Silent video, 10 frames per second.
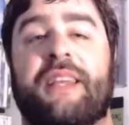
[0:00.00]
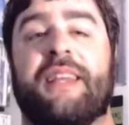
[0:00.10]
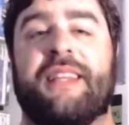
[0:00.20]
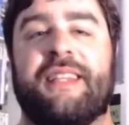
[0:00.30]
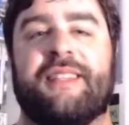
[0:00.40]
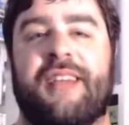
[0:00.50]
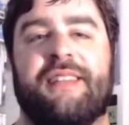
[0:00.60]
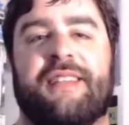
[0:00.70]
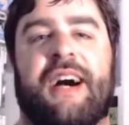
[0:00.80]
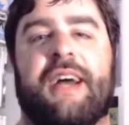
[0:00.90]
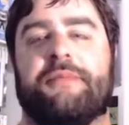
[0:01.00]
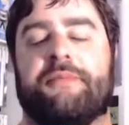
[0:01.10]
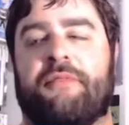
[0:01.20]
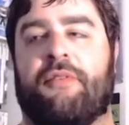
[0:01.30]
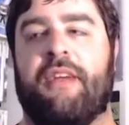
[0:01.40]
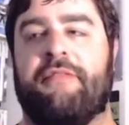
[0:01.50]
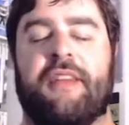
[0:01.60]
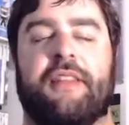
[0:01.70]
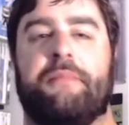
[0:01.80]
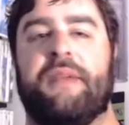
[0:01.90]
at least 10 times before I
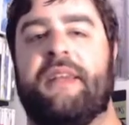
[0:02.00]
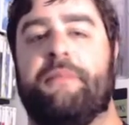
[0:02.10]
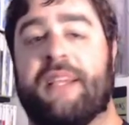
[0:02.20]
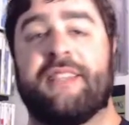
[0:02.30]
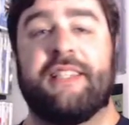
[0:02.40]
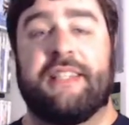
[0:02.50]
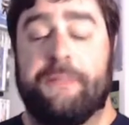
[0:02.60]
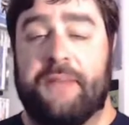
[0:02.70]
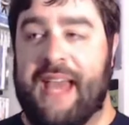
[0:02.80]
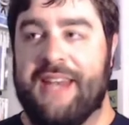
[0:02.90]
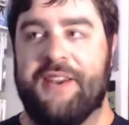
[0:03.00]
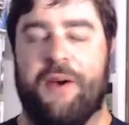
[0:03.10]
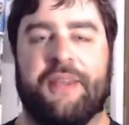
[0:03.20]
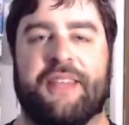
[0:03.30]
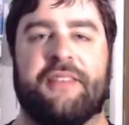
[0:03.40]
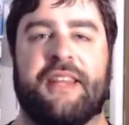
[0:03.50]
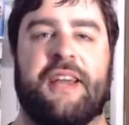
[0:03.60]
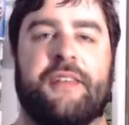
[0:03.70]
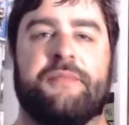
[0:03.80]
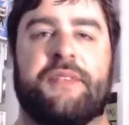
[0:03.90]
finally beat it, because I simply had no healing
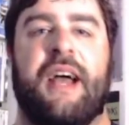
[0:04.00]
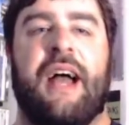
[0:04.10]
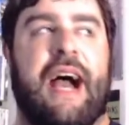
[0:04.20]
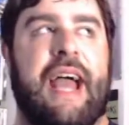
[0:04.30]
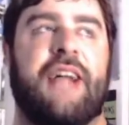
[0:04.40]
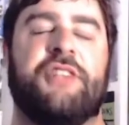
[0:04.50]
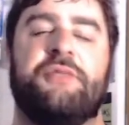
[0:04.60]
items. I had to